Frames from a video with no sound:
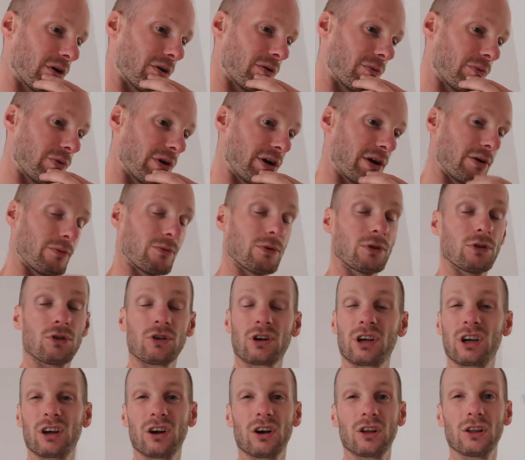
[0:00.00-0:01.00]
we were
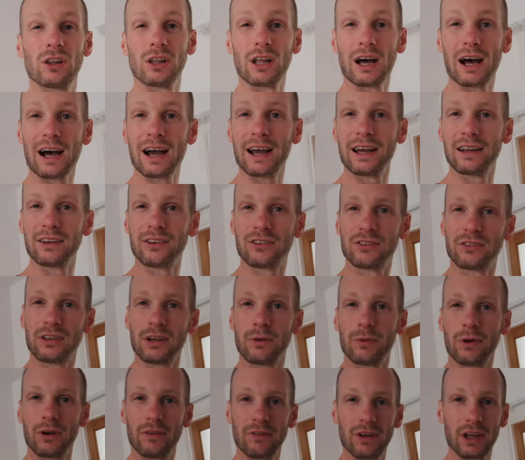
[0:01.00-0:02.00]
looking online to see
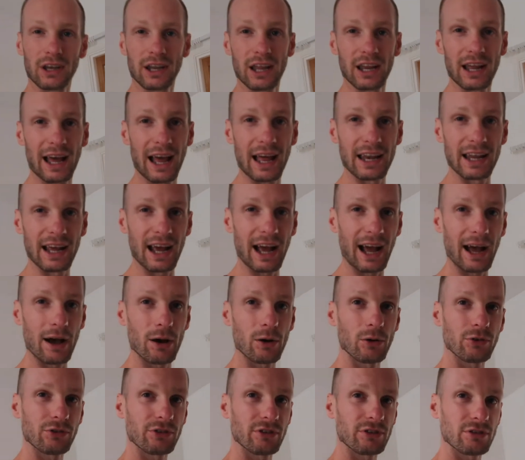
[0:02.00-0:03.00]
what any
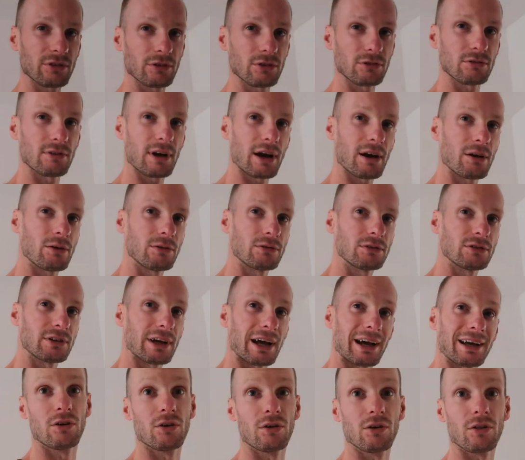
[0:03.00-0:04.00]
houses are around.
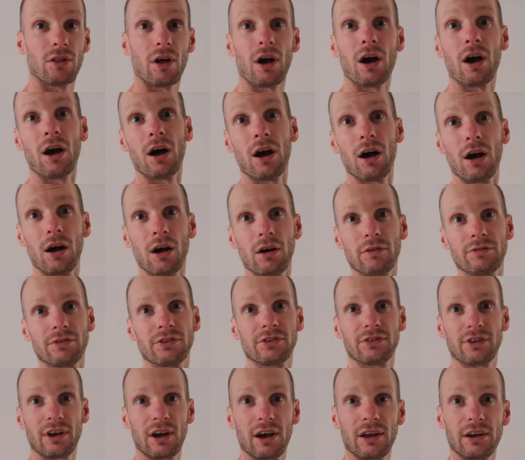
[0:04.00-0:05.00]
And the other half
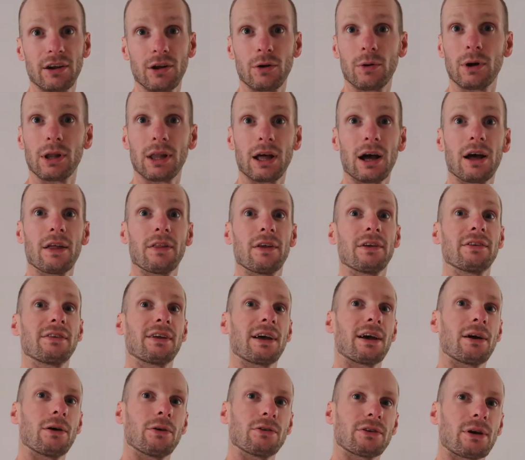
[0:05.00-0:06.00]
decided, oh, I like this
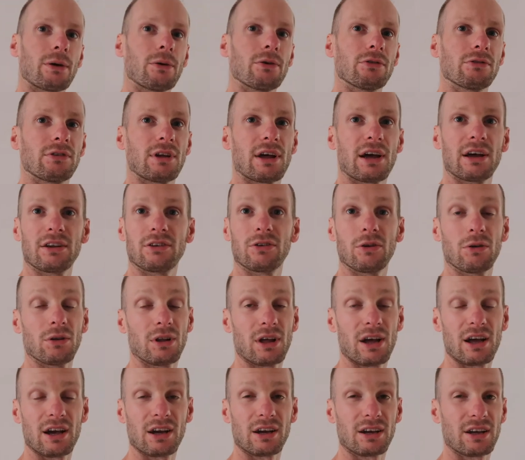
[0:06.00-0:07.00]
house. I was like, don't
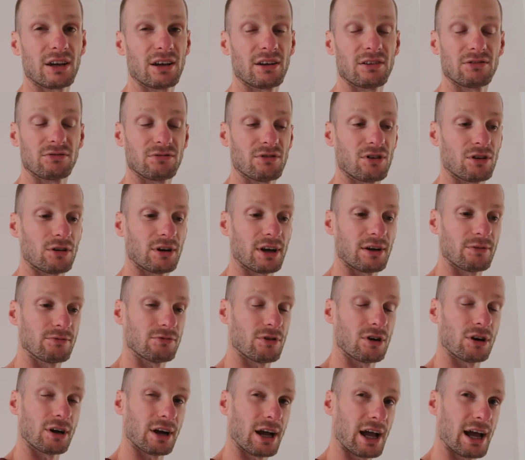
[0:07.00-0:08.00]
like it,
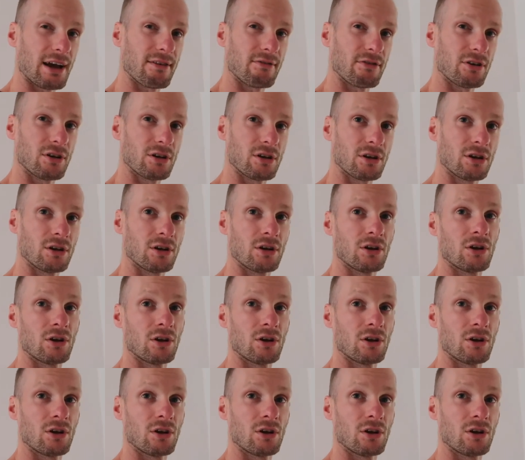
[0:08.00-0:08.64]
wrong area.